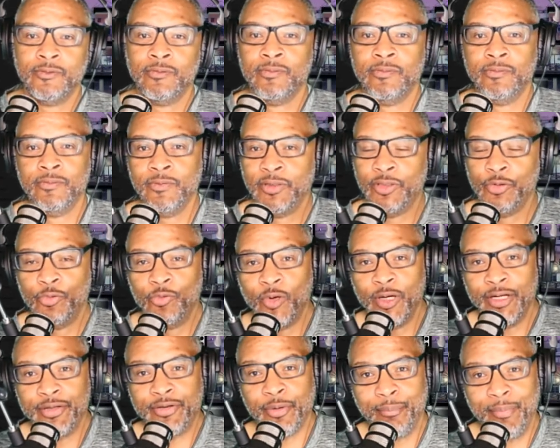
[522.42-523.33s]
You
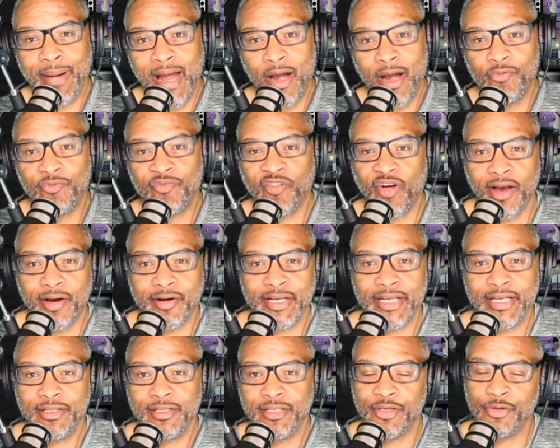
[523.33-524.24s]
went to Mount
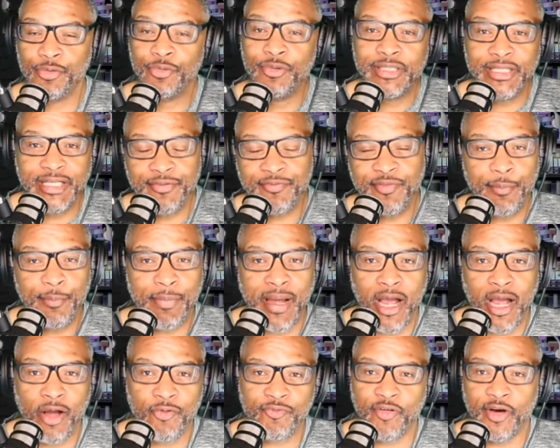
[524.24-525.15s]
Vernon. You live in
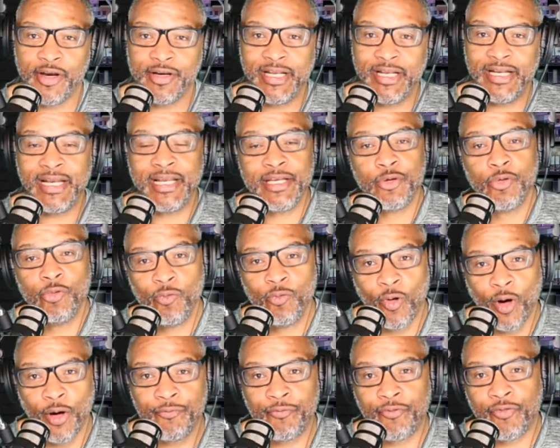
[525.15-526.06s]
Mount Vernon and you
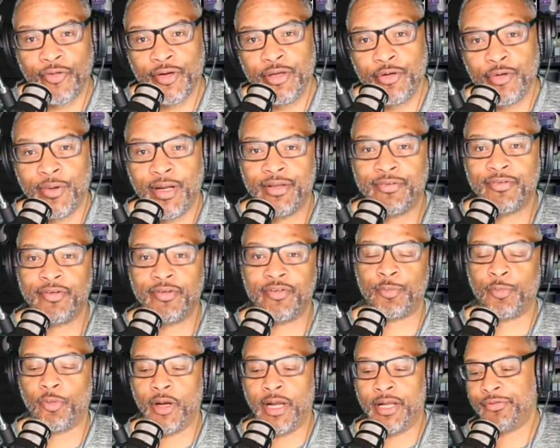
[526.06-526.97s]
work for U S
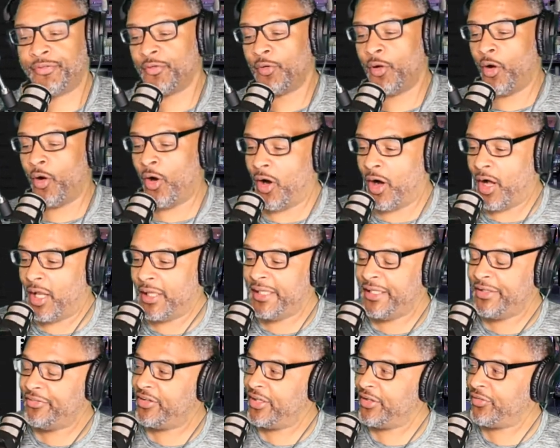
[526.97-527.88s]
Express. All
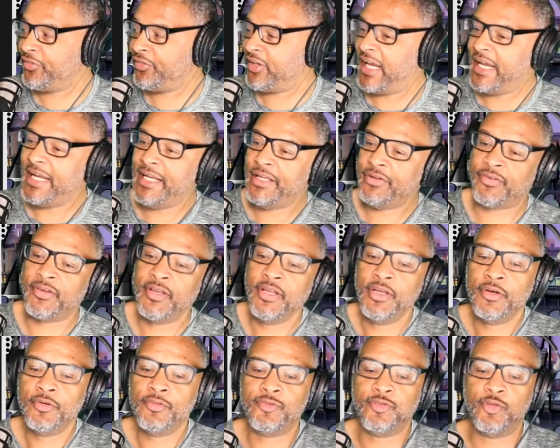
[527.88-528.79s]
it just takes
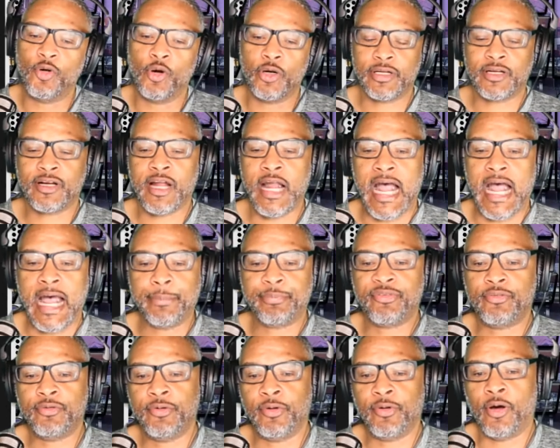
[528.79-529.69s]
for the
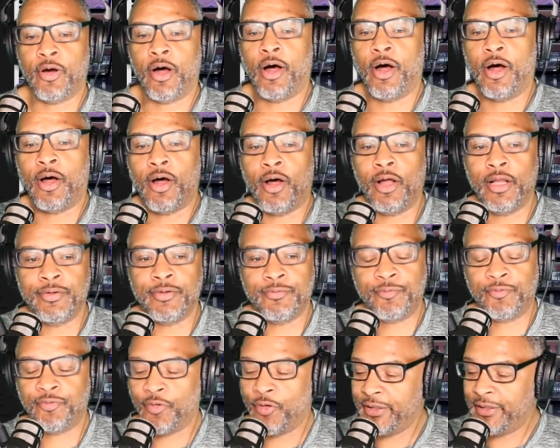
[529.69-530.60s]
cops,
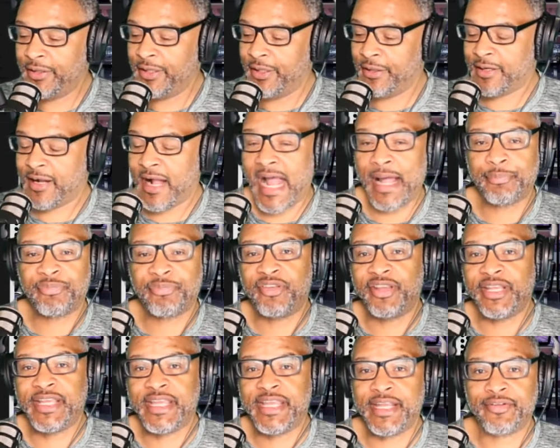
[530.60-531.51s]
for the cops
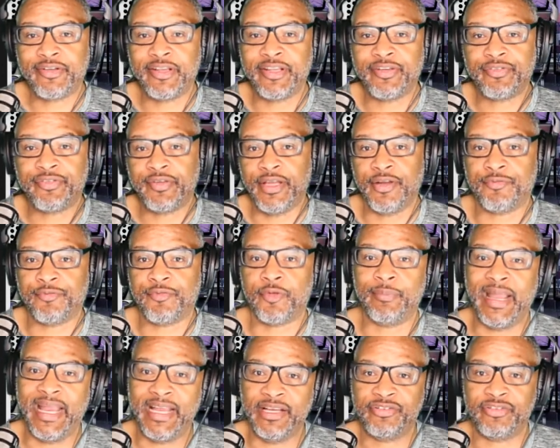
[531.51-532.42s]
to get this
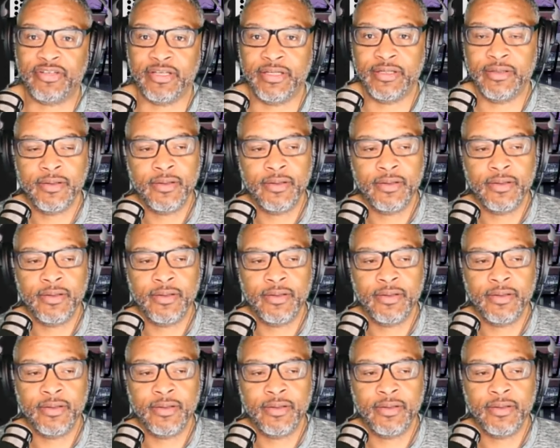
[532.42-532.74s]
information,